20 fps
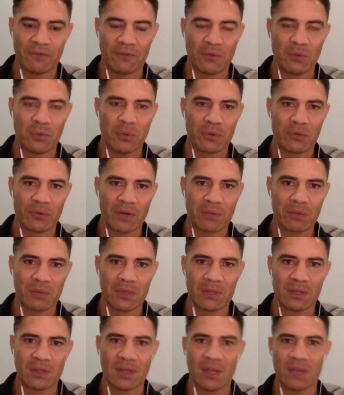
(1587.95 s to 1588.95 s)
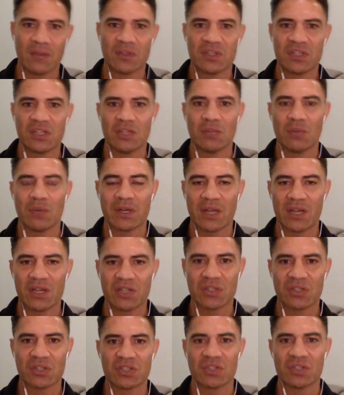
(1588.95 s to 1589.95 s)
World Rugby and the Tier 1
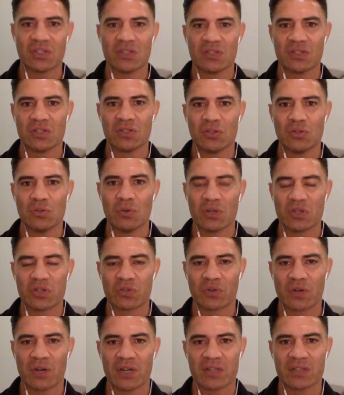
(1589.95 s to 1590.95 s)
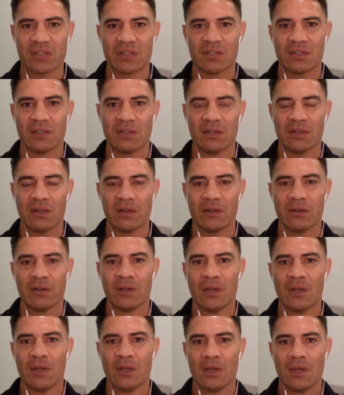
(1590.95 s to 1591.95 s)
nations to do what's right, and
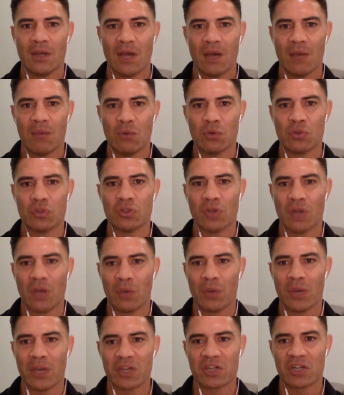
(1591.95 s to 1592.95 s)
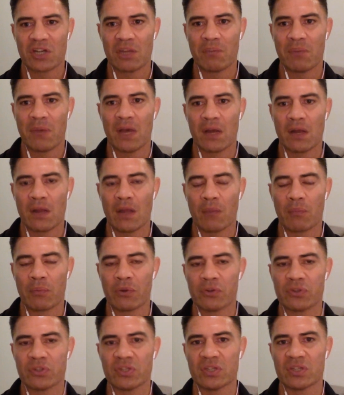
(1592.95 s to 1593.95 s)
or are we actually part of that
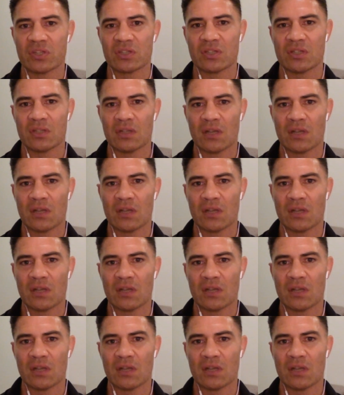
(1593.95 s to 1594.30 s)
process?